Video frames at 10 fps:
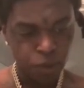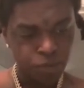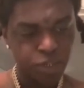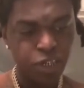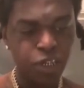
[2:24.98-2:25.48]

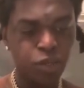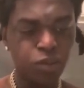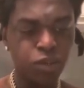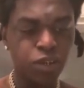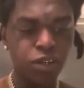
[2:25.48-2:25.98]
I'm still
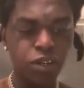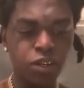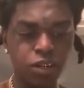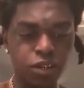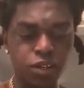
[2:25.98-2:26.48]
doing
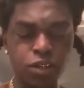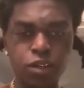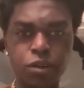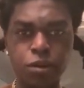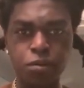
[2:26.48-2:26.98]
good.
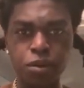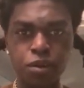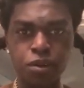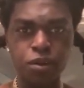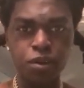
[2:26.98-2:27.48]
You hear me?